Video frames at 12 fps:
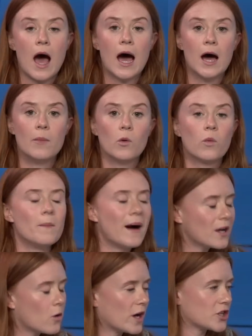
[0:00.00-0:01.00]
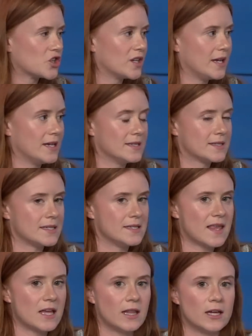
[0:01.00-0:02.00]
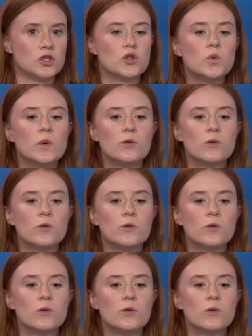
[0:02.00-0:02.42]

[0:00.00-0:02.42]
Um, what my question is is that like do we